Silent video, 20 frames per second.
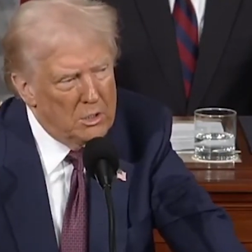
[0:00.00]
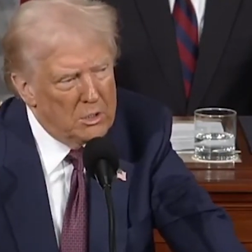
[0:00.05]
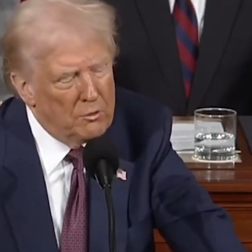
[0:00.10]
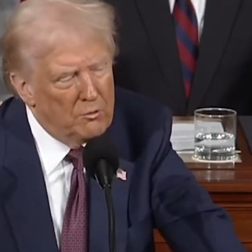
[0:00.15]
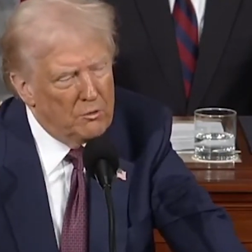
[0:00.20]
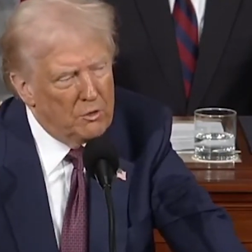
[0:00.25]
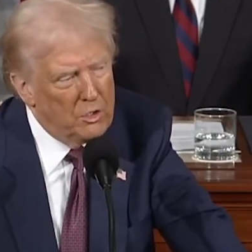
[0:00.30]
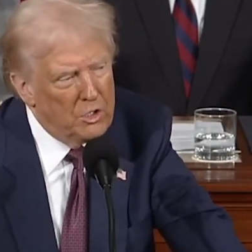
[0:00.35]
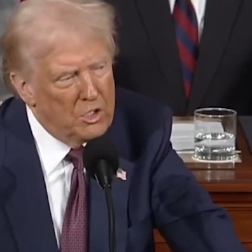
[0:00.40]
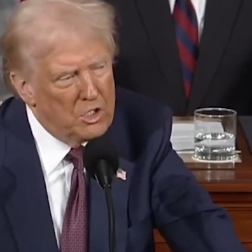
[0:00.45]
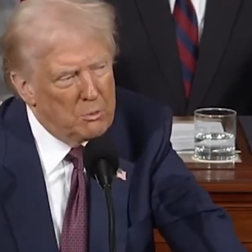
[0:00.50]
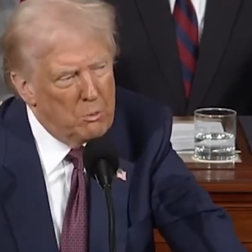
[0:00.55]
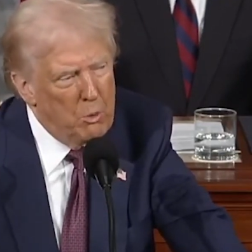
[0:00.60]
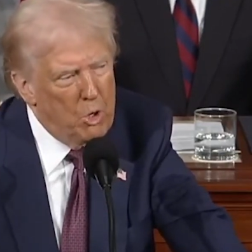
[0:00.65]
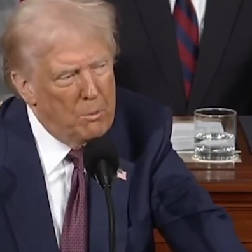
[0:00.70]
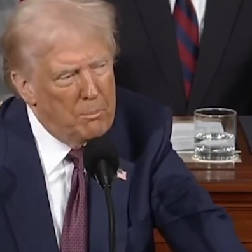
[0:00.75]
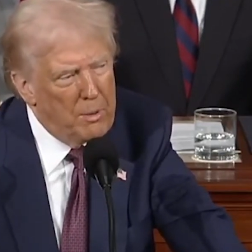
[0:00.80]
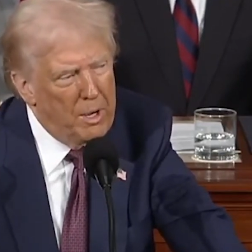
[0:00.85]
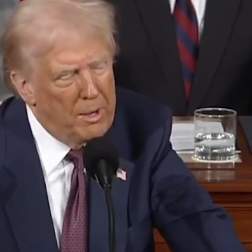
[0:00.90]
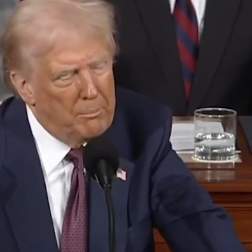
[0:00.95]
It's a very
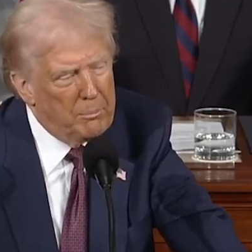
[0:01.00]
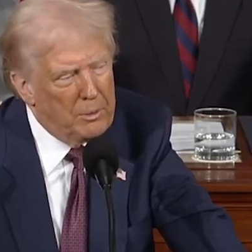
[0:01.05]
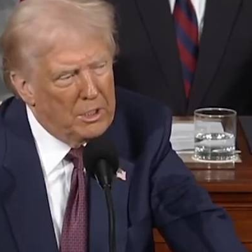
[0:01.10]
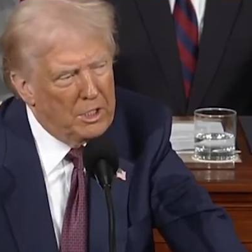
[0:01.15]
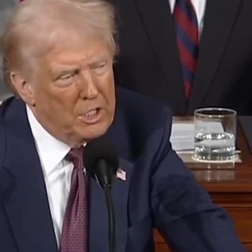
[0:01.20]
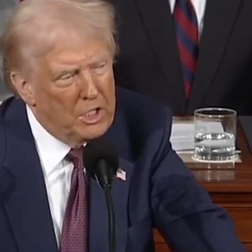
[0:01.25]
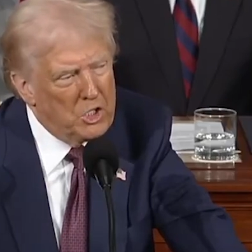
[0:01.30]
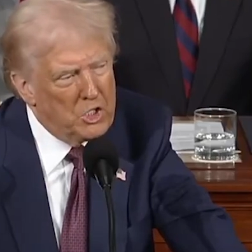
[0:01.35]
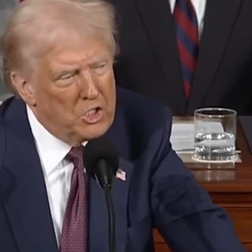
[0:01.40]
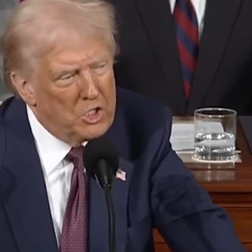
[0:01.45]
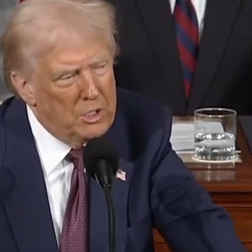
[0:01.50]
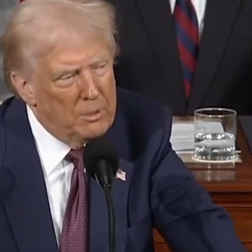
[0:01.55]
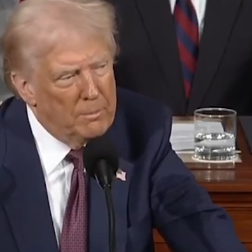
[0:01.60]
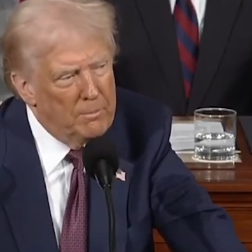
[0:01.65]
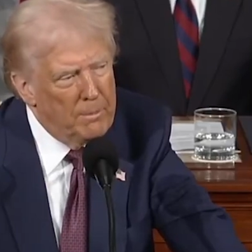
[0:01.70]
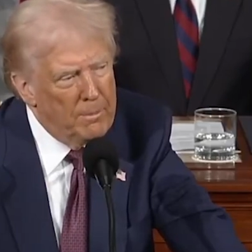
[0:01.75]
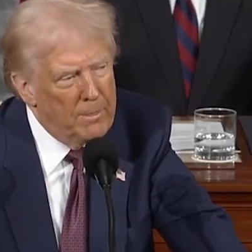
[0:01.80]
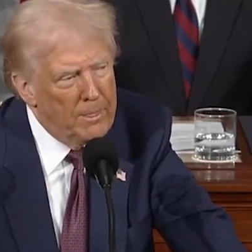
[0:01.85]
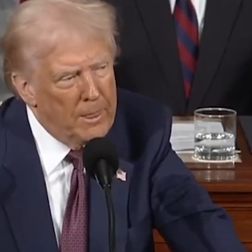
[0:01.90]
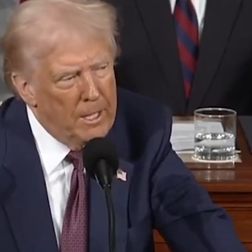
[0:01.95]
small
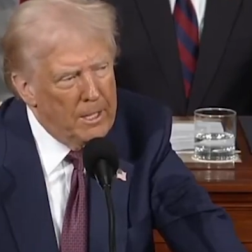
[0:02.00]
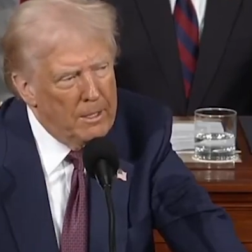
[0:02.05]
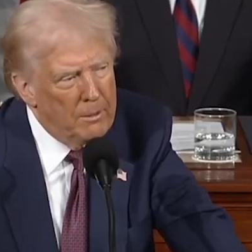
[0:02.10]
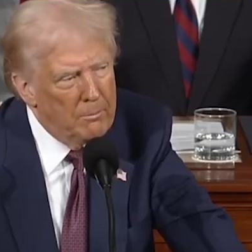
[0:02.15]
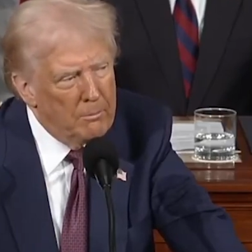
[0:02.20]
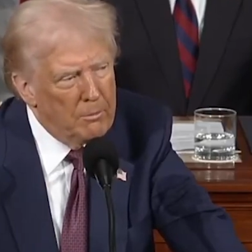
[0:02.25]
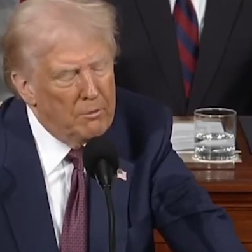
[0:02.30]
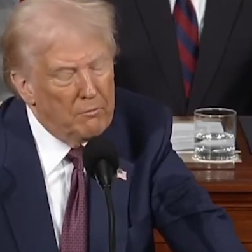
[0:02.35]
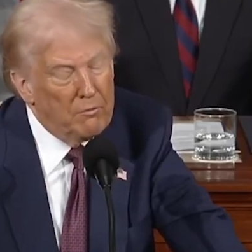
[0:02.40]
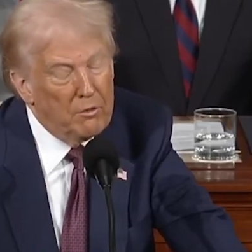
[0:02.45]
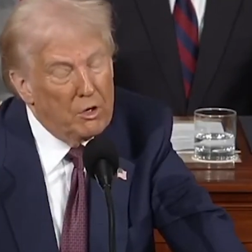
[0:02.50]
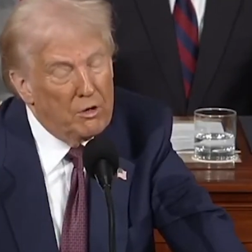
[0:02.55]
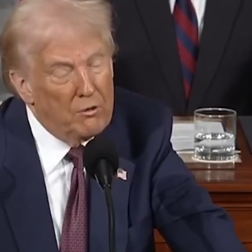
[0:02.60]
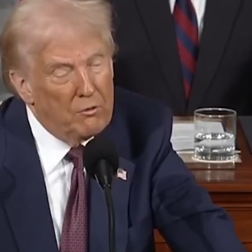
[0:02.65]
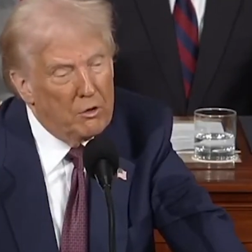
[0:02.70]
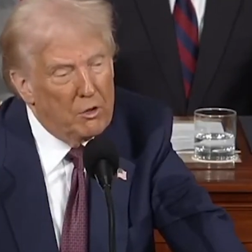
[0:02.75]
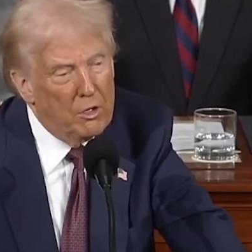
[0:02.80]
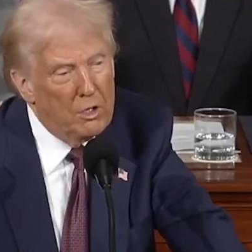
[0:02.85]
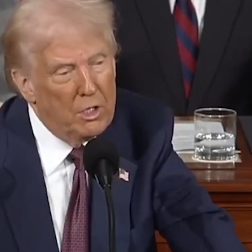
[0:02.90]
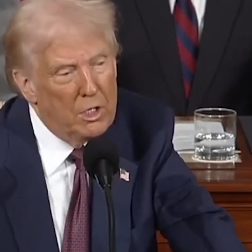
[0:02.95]
population, but
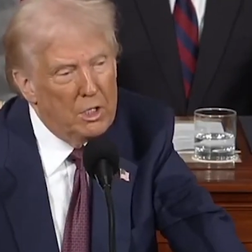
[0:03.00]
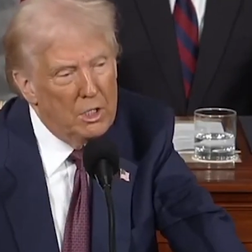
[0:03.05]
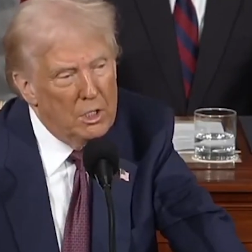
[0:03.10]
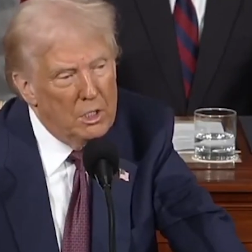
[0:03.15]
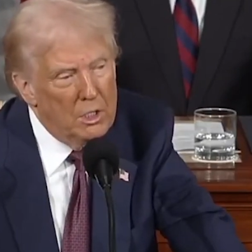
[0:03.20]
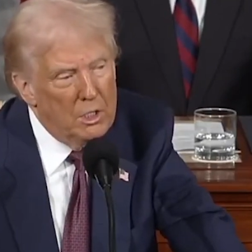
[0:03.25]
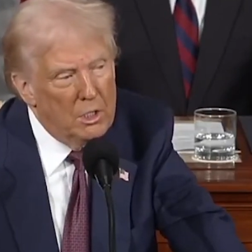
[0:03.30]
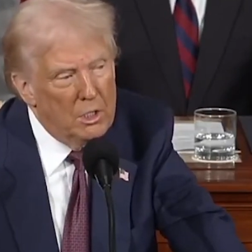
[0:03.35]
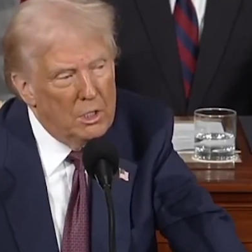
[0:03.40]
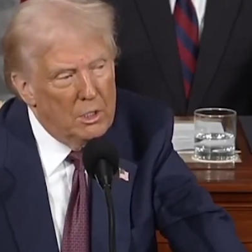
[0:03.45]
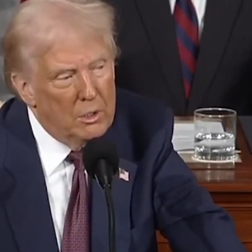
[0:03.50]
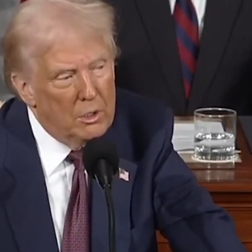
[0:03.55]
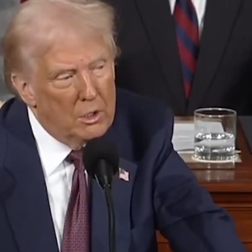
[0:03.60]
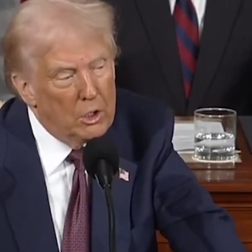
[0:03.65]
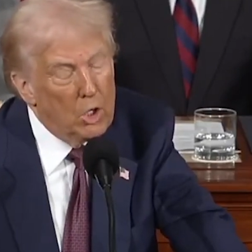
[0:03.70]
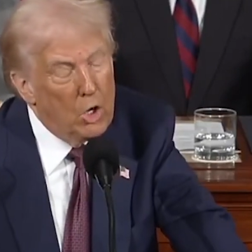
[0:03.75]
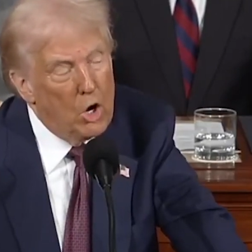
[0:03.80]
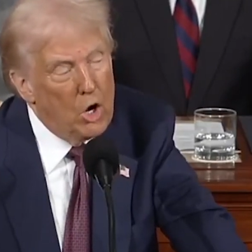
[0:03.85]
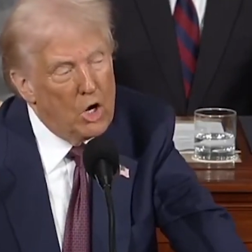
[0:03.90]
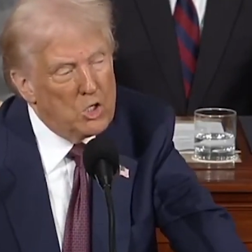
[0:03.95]
very, very
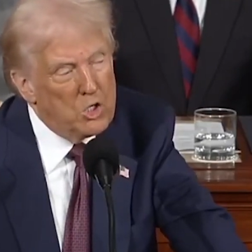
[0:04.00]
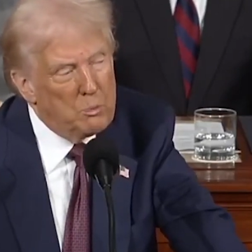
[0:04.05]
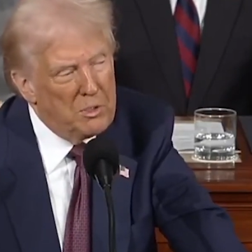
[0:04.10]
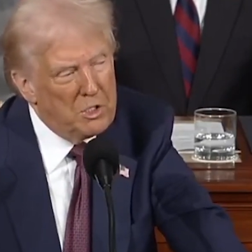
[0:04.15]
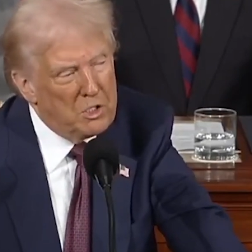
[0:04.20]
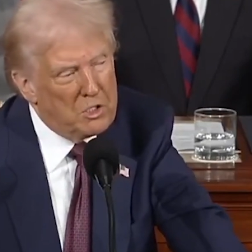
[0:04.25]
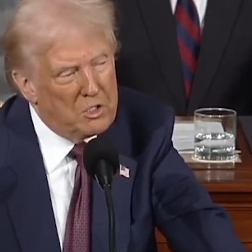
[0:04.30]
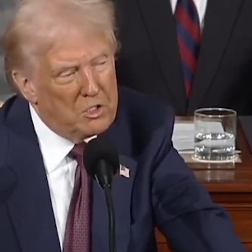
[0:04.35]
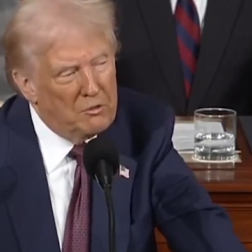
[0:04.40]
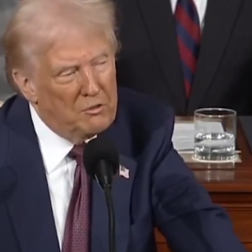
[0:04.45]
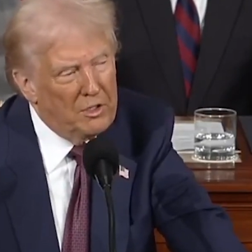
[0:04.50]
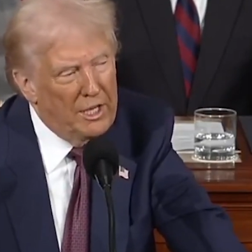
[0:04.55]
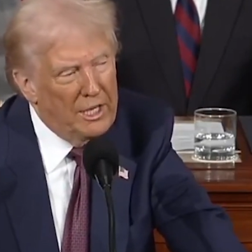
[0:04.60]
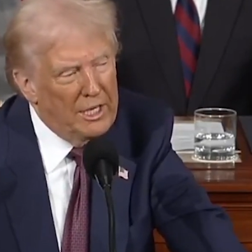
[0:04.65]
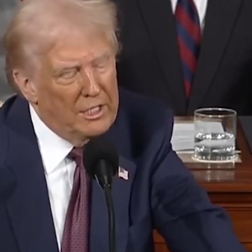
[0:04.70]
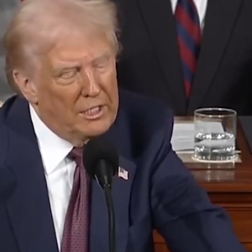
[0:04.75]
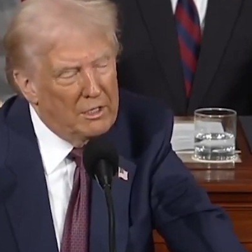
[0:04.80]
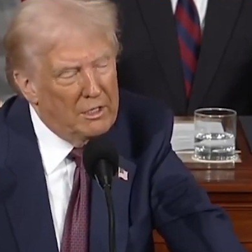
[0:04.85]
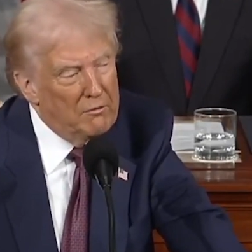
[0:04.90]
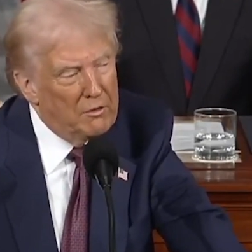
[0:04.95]
large piece of
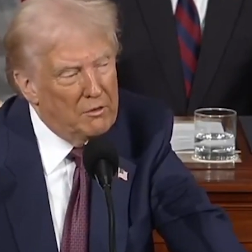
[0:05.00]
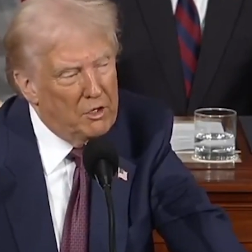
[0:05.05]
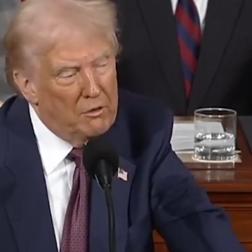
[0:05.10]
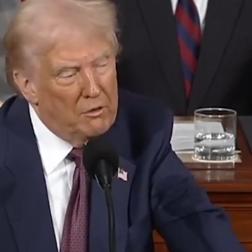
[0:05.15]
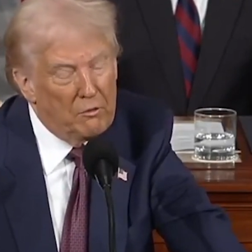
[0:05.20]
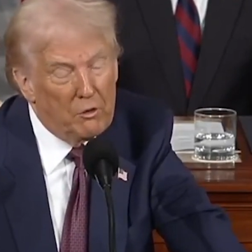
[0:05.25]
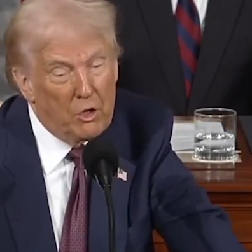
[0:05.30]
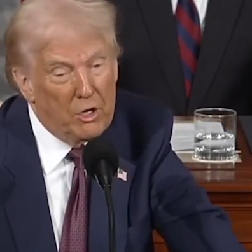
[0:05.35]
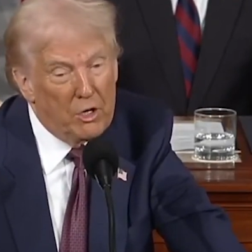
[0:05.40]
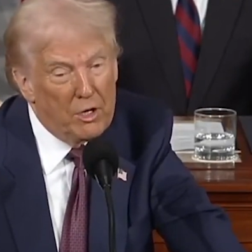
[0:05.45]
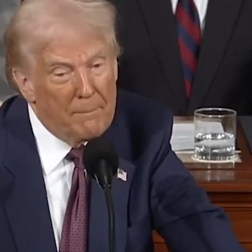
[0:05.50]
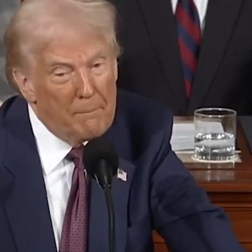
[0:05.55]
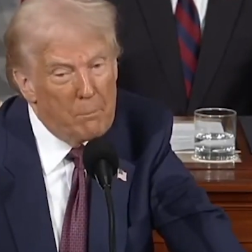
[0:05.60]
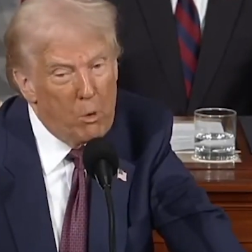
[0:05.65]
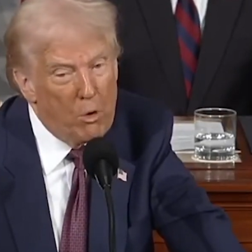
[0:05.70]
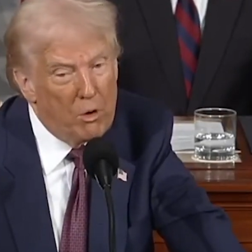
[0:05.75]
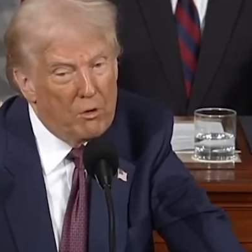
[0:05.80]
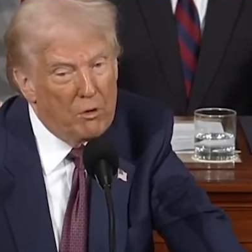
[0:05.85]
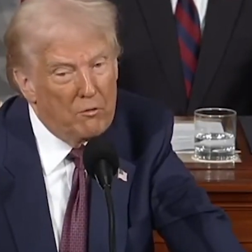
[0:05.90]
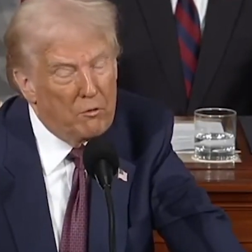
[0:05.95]
land and very, very
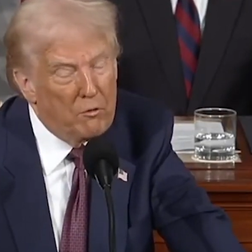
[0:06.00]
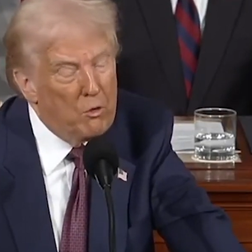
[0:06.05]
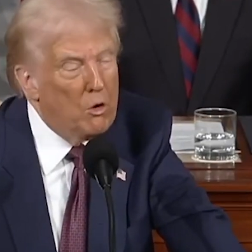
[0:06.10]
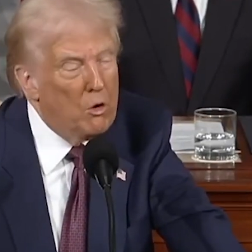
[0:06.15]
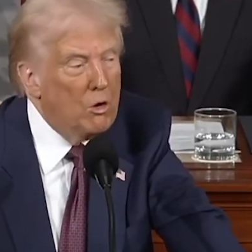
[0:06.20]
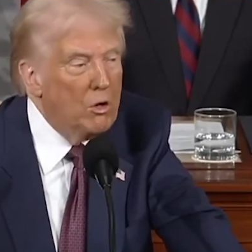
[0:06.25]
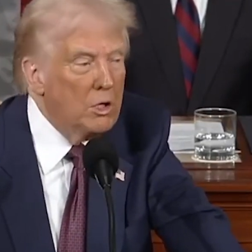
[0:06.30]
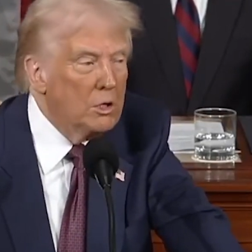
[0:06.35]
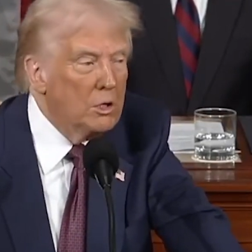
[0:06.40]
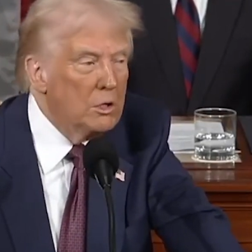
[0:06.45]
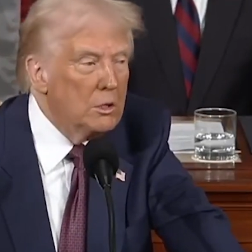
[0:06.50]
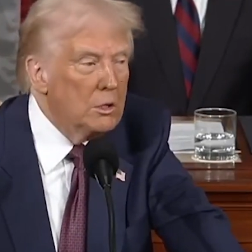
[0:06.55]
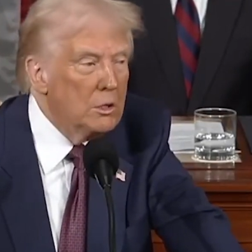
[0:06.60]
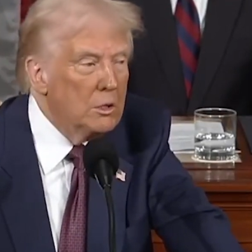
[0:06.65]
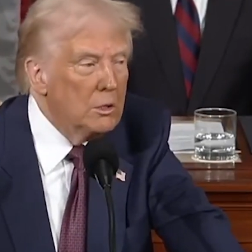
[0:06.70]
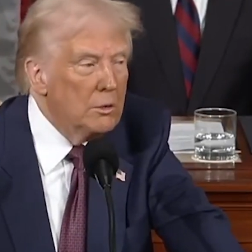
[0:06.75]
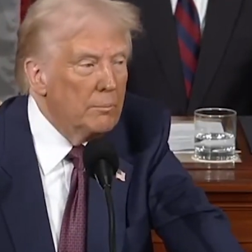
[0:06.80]
important for